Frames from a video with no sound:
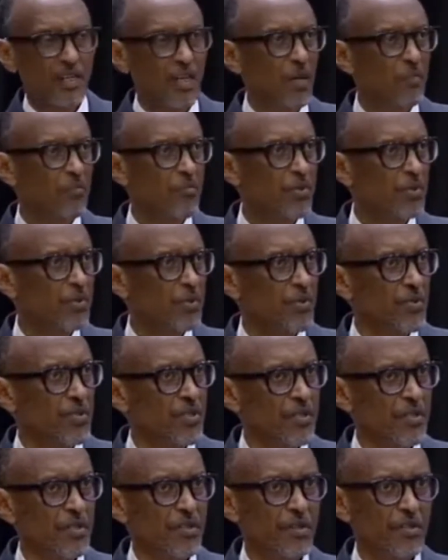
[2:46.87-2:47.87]
abused
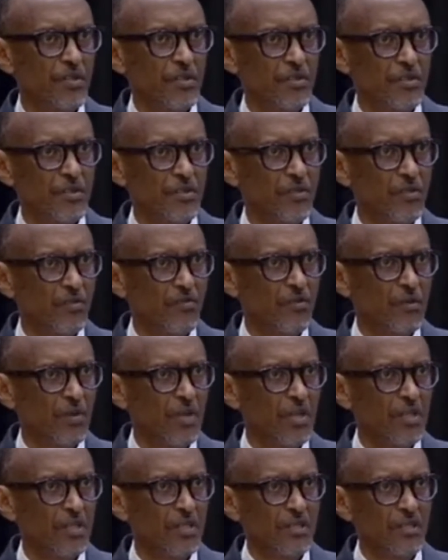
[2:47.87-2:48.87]
in all sorts of
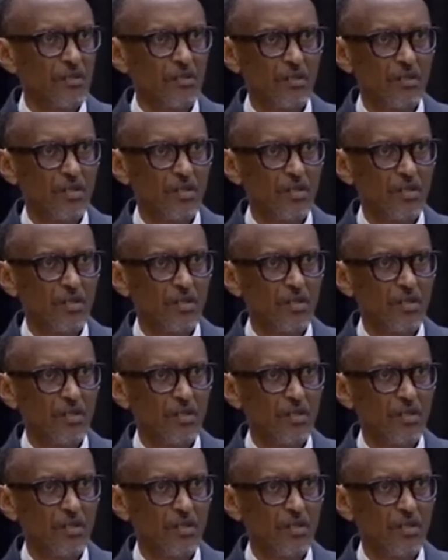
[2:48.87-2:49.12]
ways.